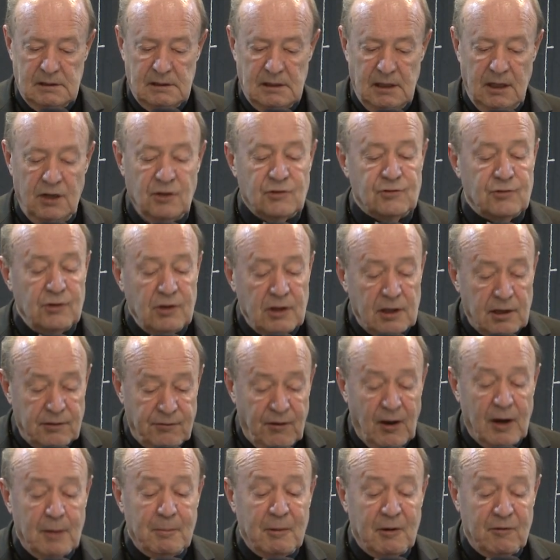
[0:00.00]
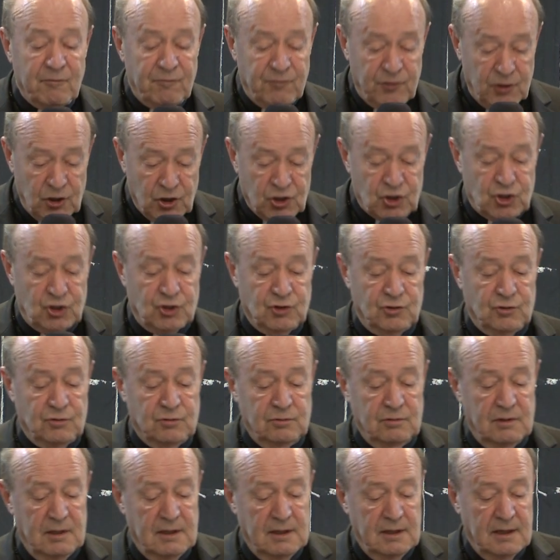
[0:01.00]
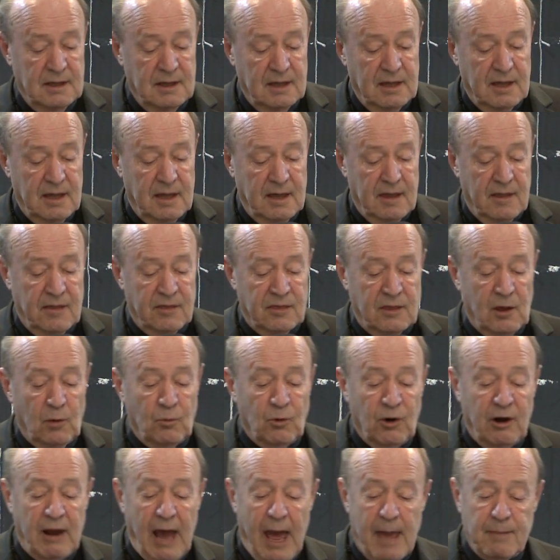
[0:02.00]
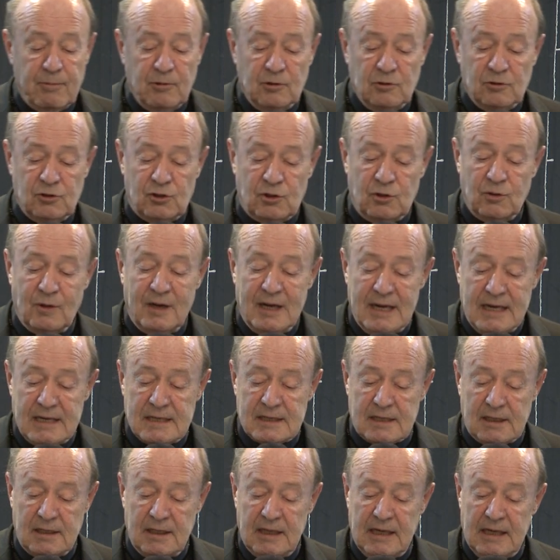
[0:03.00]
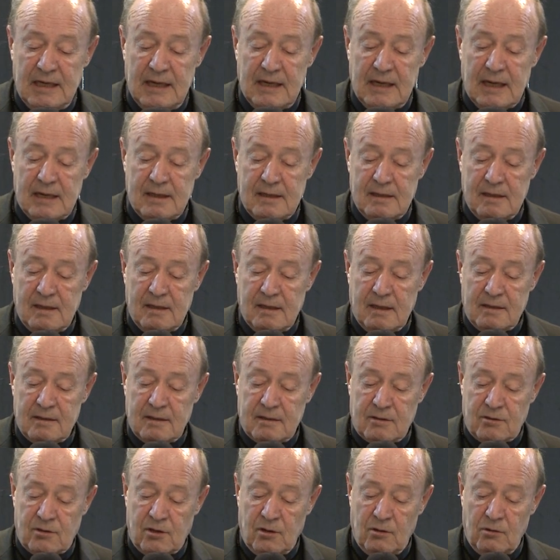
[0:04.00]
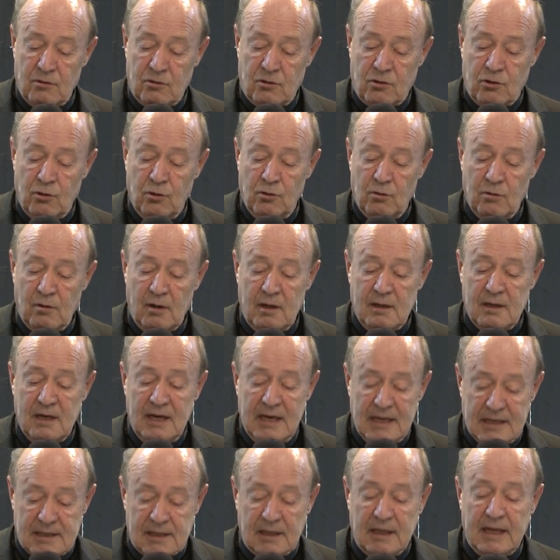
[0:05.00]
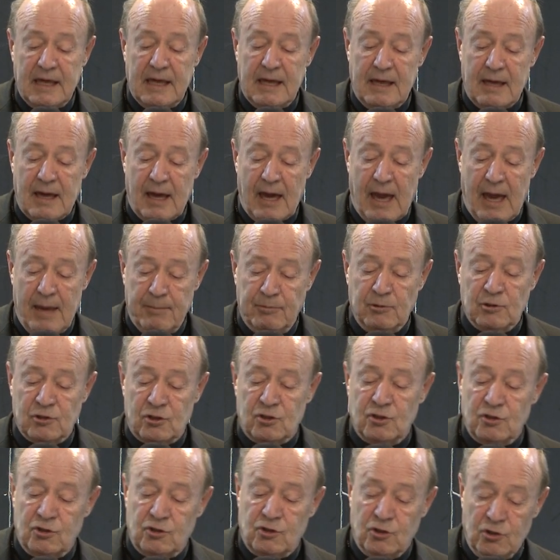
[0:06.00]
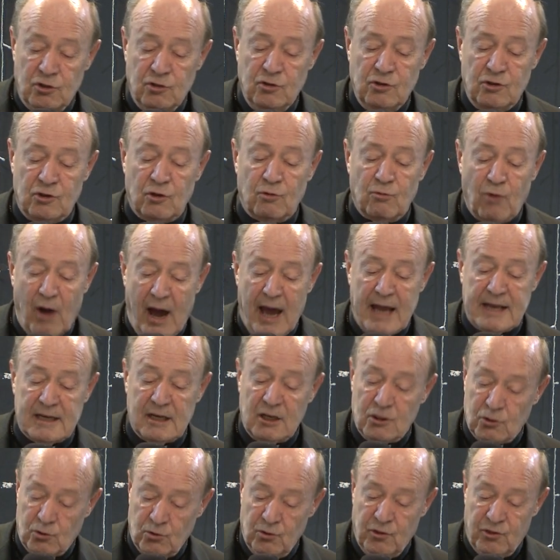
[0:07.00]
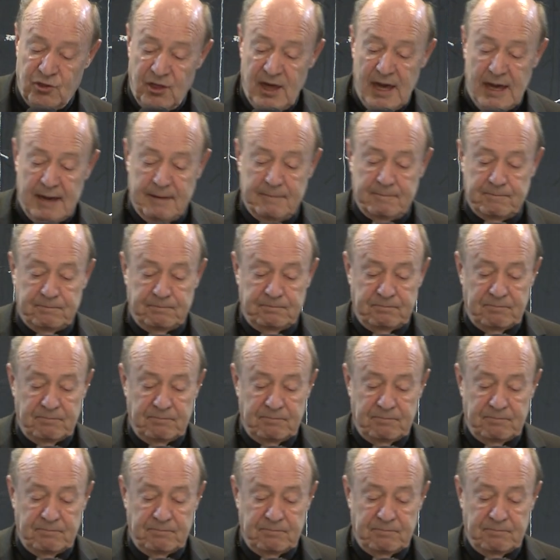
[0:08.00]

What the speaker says: It is through the development of virtue that we're able to easily do the right and good thing,